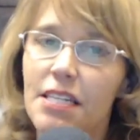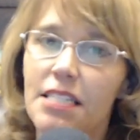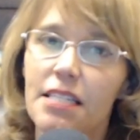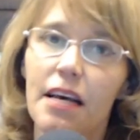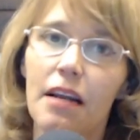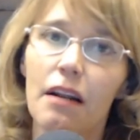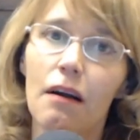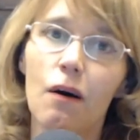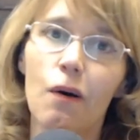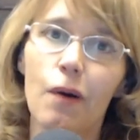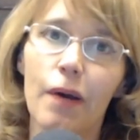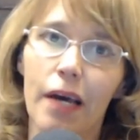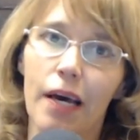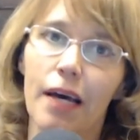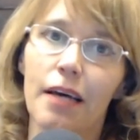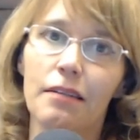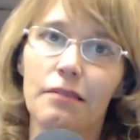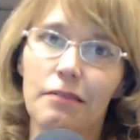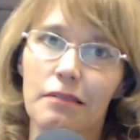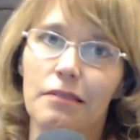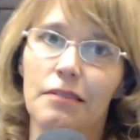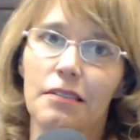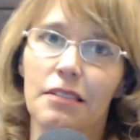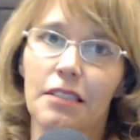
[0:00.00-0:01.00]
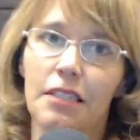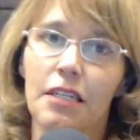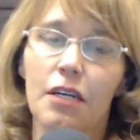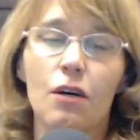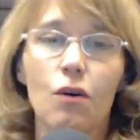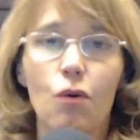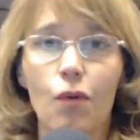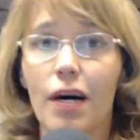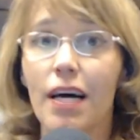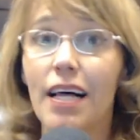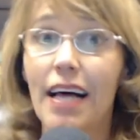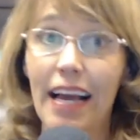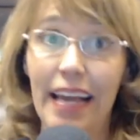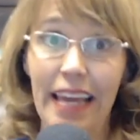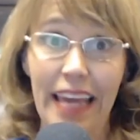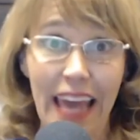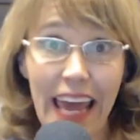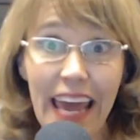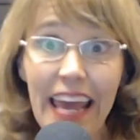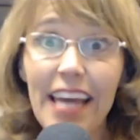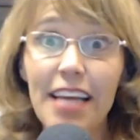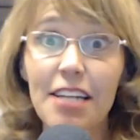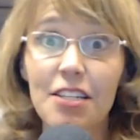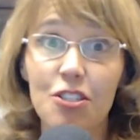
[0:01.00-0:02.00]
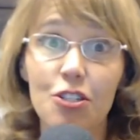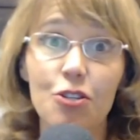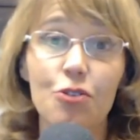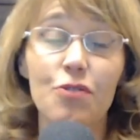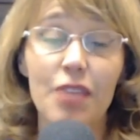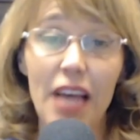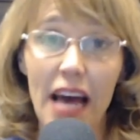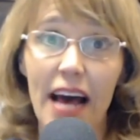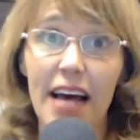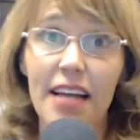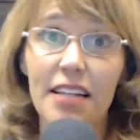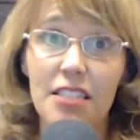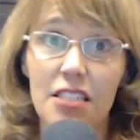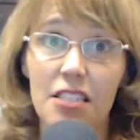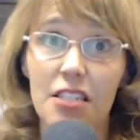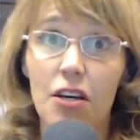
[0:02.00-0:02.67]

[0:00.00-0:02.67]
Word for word: I said, okay, well, I can't do that,